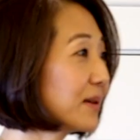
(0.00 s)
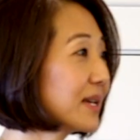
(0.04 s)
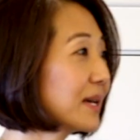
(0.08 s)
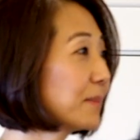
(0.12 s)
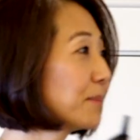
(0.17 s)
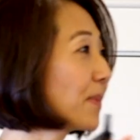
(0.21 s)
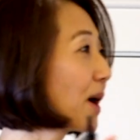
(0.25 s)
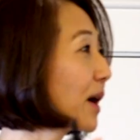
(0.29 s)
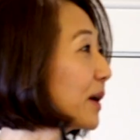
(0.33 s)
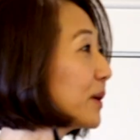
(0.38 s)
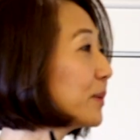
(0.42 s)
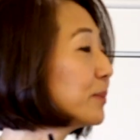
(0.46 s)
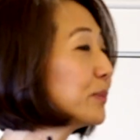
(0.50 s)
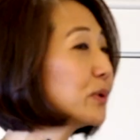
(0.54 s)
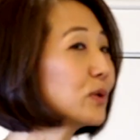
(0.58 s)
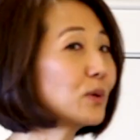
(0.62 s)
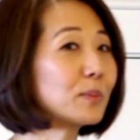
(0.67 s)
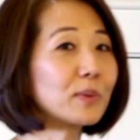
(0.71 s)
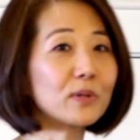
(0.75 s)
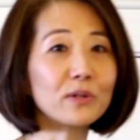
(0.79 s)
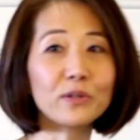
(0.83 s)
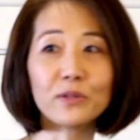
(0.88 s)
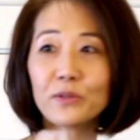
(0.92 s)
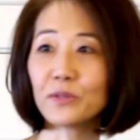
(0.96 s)
Martin
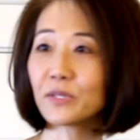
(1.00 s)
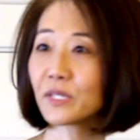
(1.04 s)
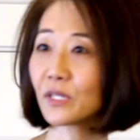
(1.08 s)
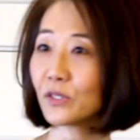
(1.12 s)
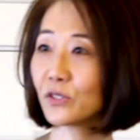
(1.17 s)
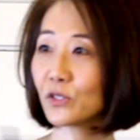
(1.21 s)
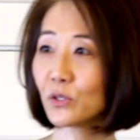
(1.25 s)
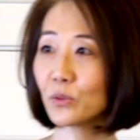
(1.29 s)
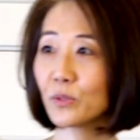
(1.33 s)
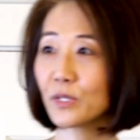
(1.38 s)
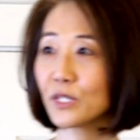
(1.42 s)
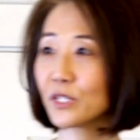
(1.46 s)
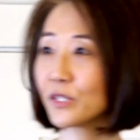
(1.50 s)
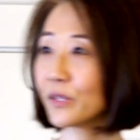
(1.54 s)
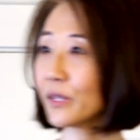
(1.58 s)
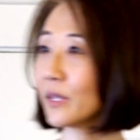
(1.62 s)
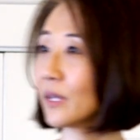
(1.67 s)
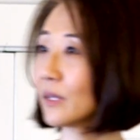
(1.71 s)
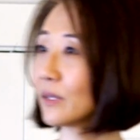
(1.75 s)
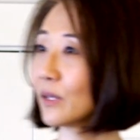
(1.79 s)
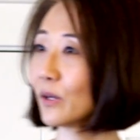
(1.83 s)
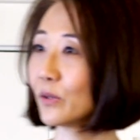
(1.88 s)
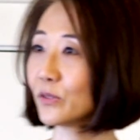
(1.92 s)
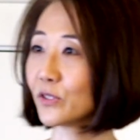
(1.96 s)
Buber, who is a Jewish
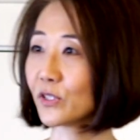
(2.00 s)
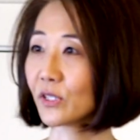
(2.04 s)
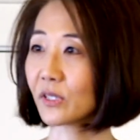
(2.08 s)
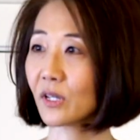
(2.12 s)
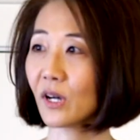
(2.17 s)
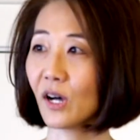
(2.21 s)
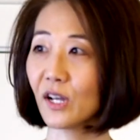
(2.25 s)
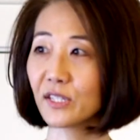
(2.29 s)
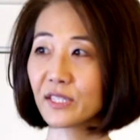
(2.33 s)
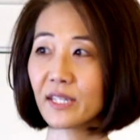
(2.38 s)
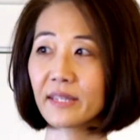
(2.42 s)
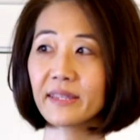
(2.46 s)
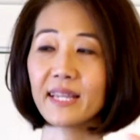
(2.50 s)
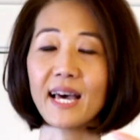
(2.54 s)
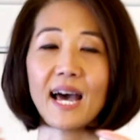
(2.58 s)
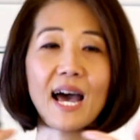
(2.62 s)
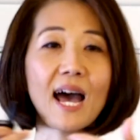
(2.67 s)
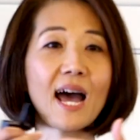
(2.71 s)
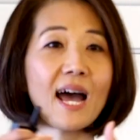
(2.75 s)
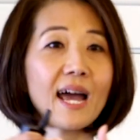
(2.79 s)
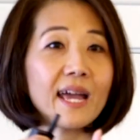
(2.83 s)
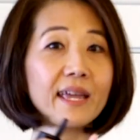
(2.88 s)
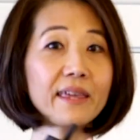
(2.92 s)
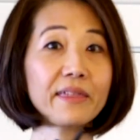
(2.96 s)
theologian, calls it the
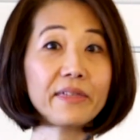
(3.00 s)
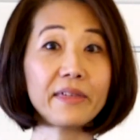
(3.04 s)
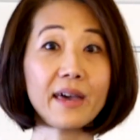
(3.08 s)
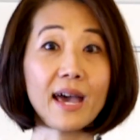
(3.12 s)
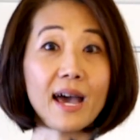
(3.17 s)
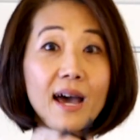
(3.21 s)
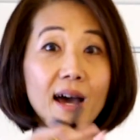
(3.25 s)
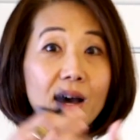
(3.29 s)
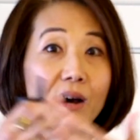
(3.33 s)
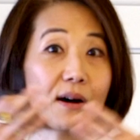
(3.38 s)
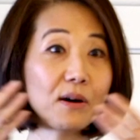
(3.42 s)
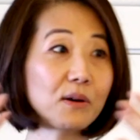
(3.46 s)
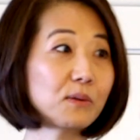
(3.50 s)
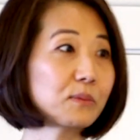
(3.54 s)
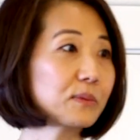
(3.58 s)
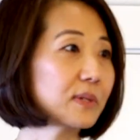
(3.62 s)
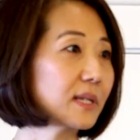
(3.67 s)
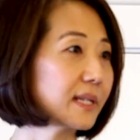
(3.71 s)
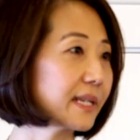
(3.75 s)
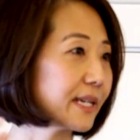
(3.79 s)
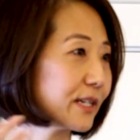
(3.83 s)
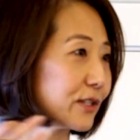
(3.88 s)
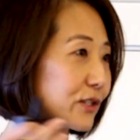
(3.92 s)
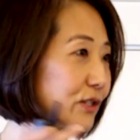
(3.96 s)
I-thou
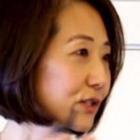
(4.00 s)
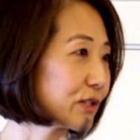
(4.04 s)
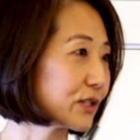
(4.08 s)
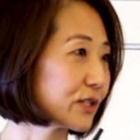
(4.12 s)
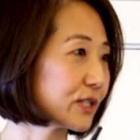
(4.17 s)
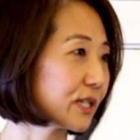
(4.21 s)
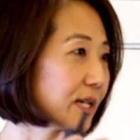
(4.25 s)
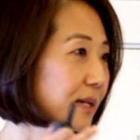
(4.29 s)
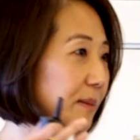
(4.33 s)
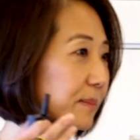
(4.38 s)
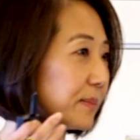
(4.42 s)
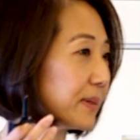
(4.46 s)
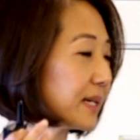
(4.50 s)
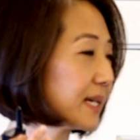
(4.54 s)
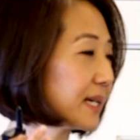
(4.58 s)
relationship.